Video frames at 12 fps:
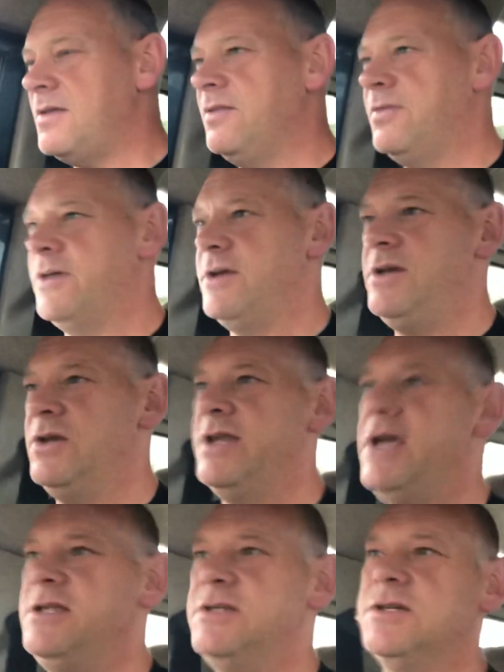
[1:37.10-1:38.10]
that you
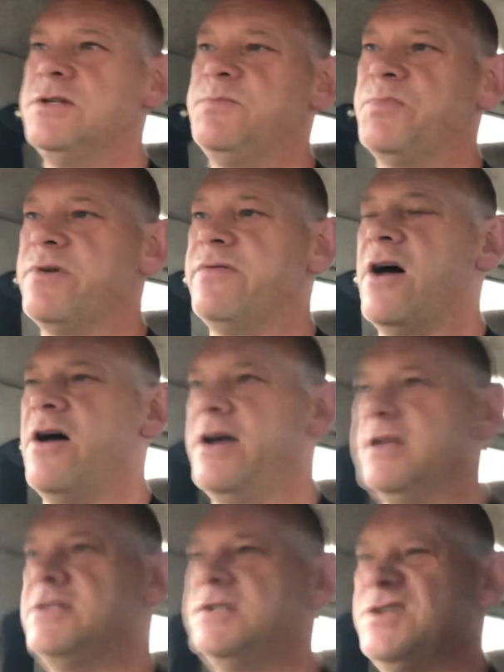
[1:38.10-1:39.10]
need to provide
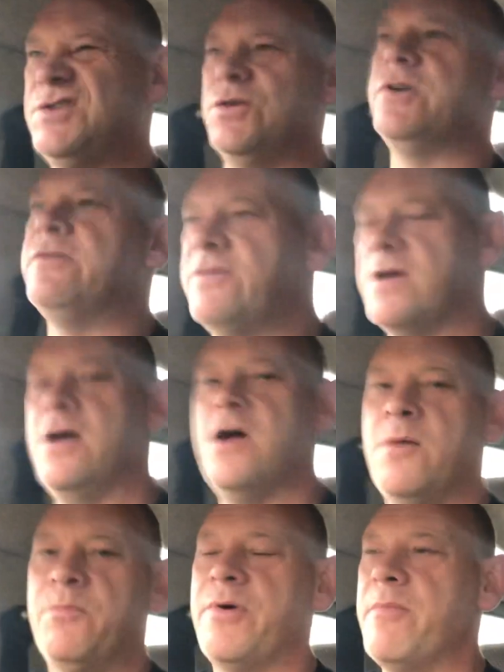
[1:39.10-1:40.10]
to sort of
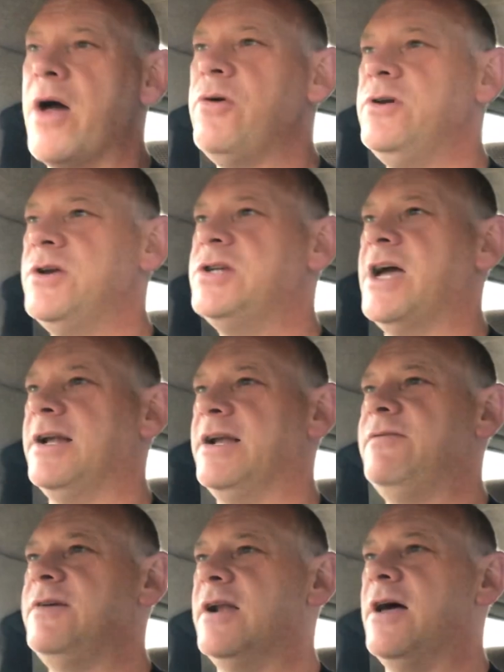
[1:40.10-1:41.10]
promote your channel,
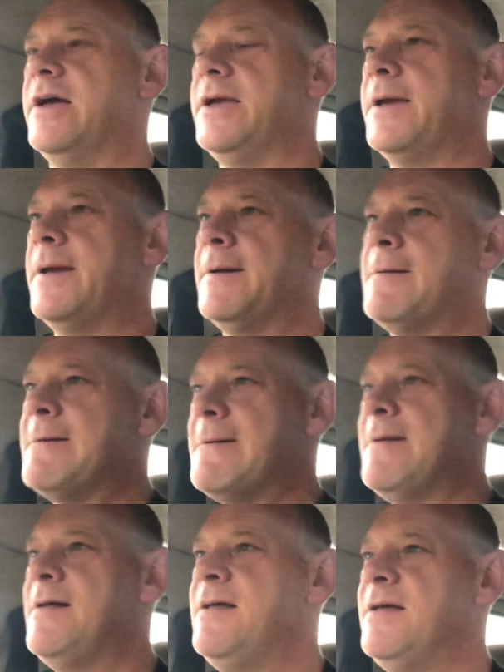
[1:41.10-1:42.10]
if you like,
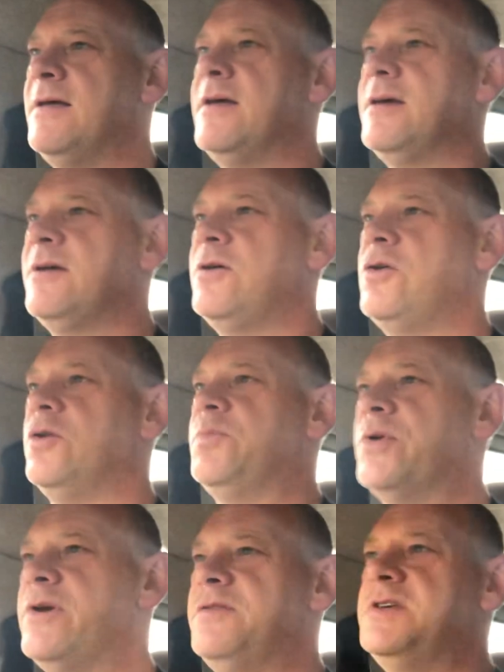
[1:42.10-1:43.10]
could
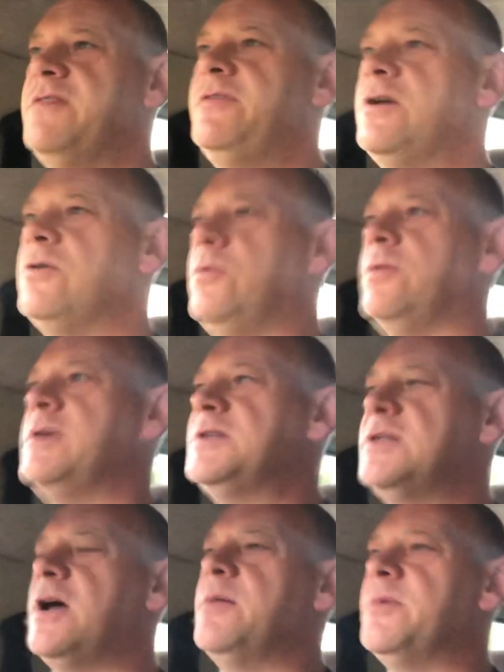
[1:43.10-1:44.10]
prove difficult this
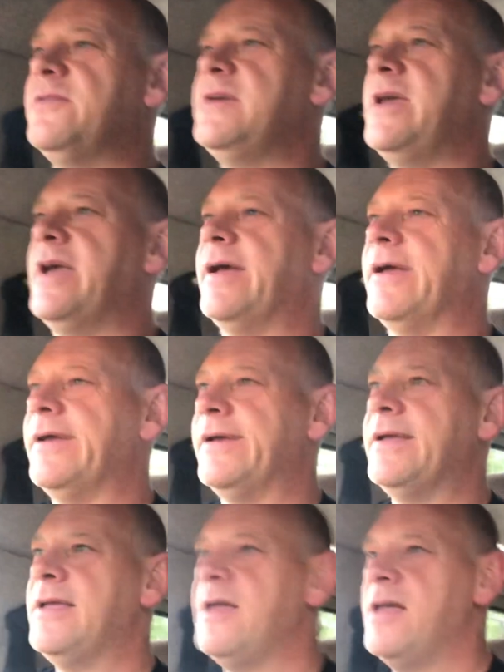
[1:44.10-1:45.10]
time of year.
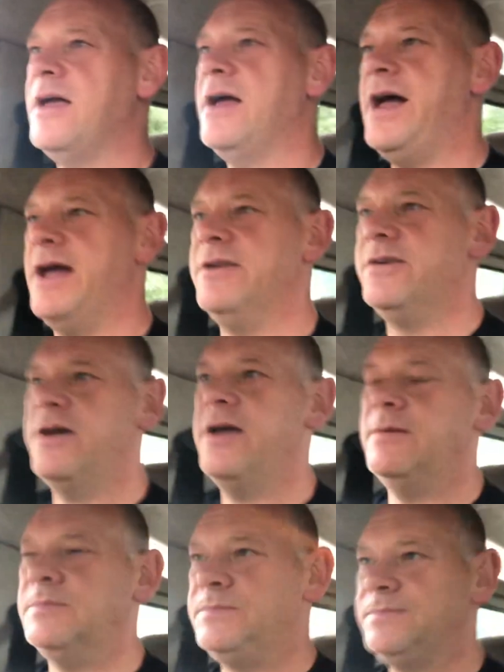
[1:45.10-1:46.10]
And
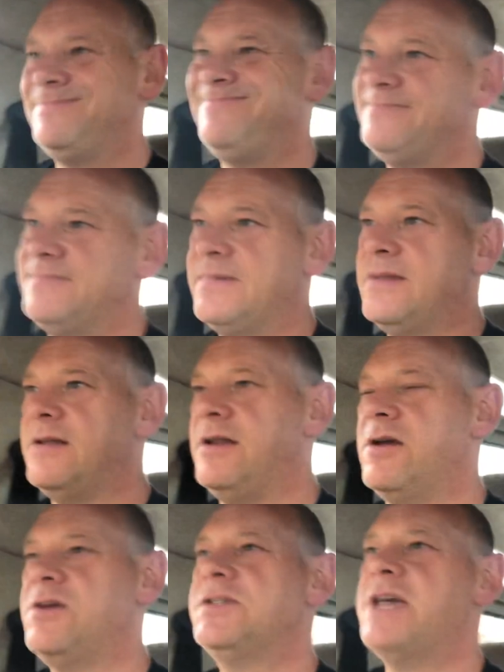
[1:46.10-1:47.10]

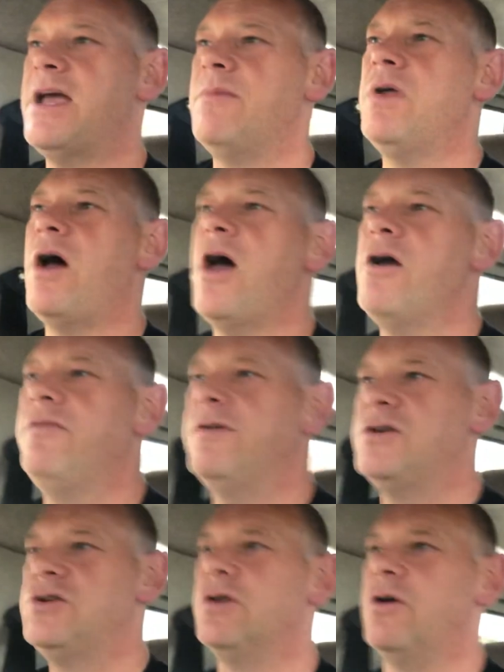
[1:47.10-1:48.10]
like I say, I'm not
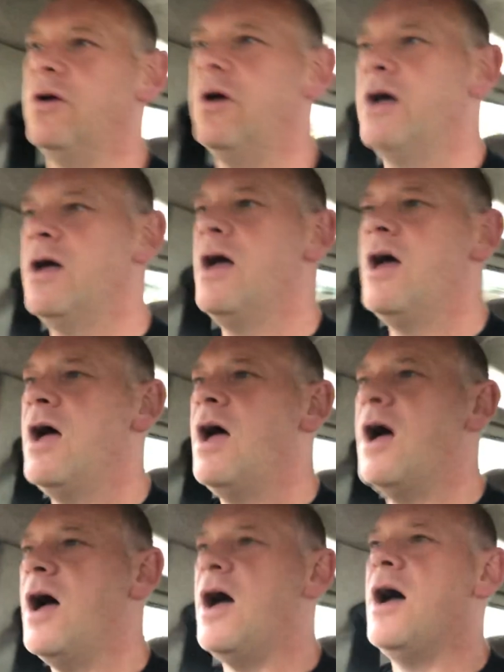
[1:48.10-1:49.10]
overly sure
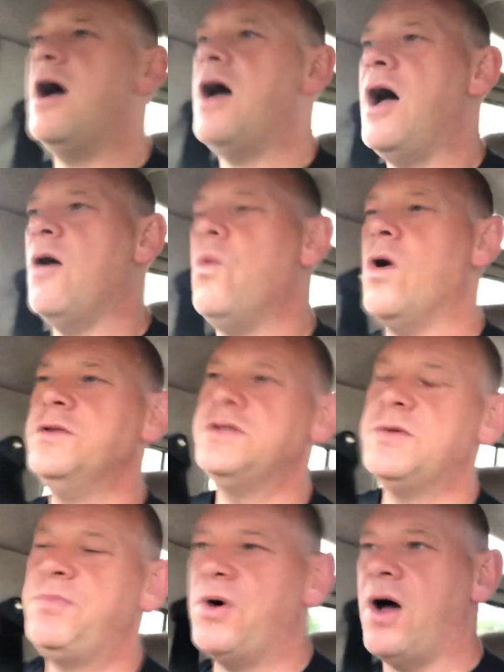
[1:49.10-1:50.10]
I want
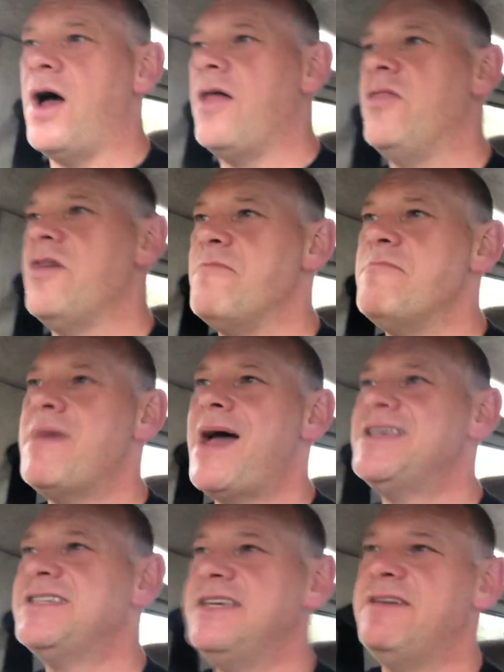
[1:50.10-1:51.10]
to put the
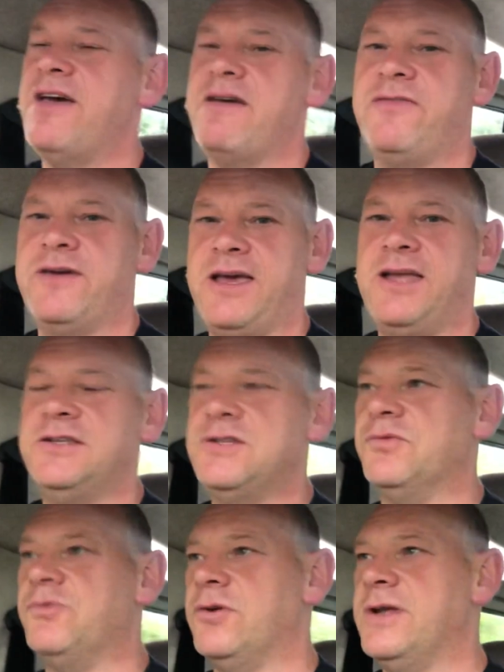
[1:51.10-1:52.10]
massive effort
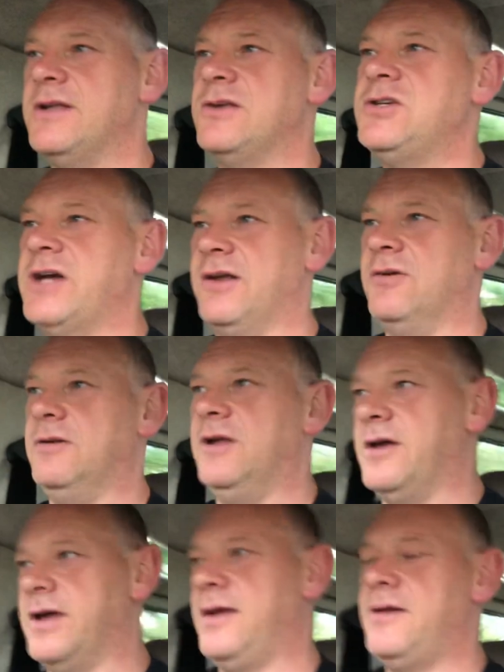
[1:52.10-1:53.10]
into running a channel like,